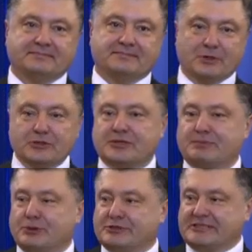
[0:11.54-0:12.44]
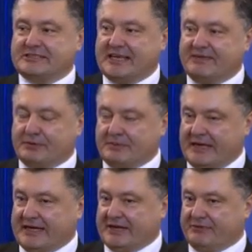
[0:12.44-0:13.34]
most important day for
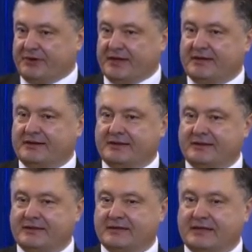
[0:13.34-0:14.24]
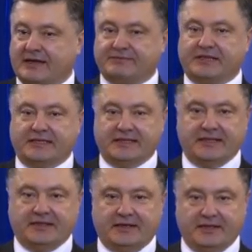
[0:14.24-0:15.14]
my country after
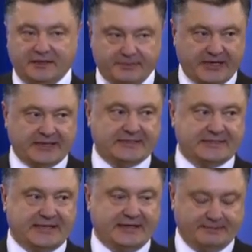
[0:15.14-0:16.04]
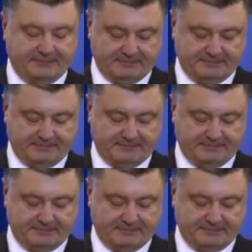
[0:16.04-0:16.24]
the Independence Day.